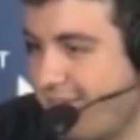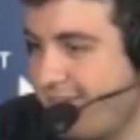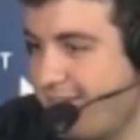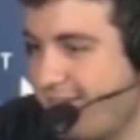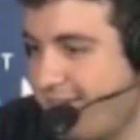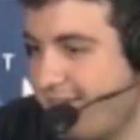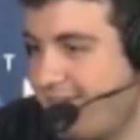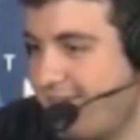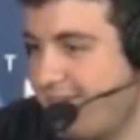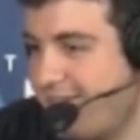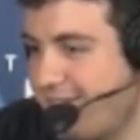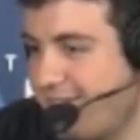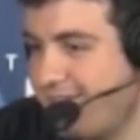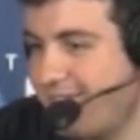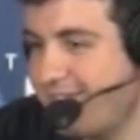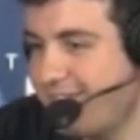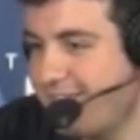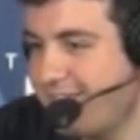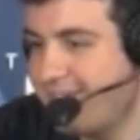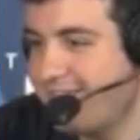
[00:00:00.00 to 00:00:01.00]

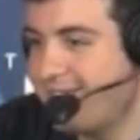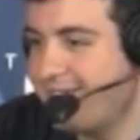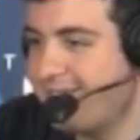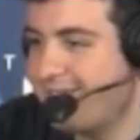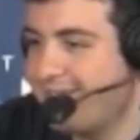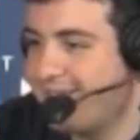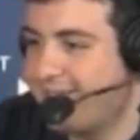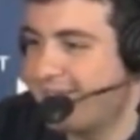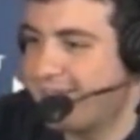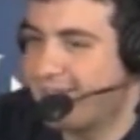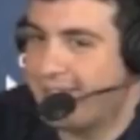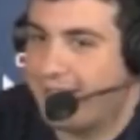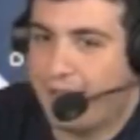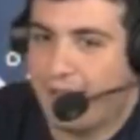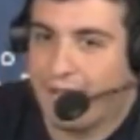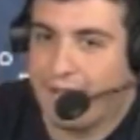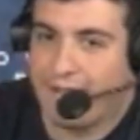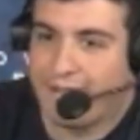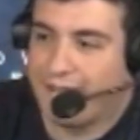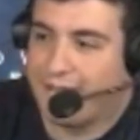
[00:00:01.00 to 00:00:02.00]

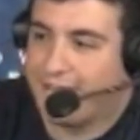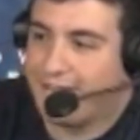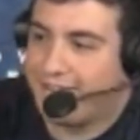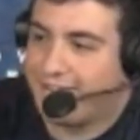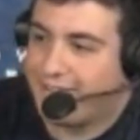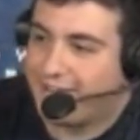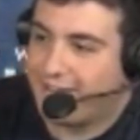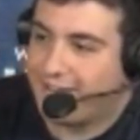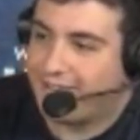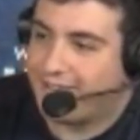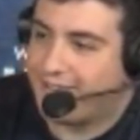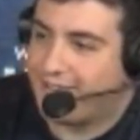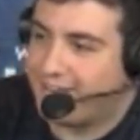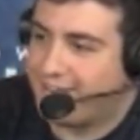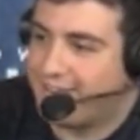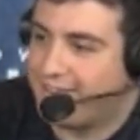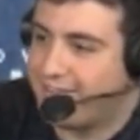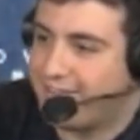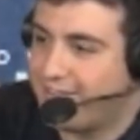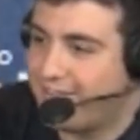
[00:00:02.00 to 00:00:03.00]

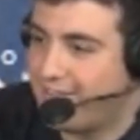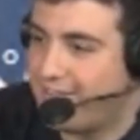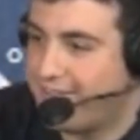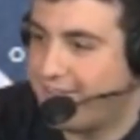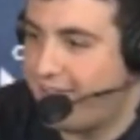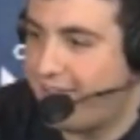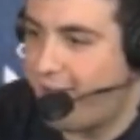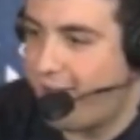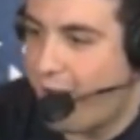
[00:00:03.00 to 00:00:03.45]
(not speaking)